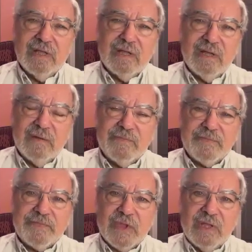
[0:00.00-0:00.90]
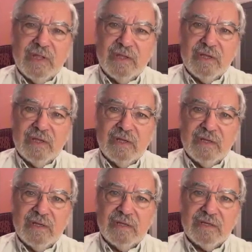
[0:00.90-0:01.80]
And
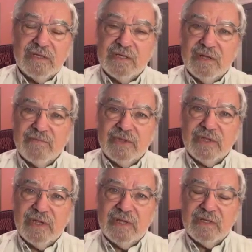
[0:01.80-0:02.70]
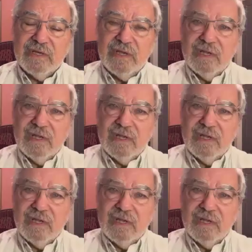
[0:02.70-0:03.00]
this is something that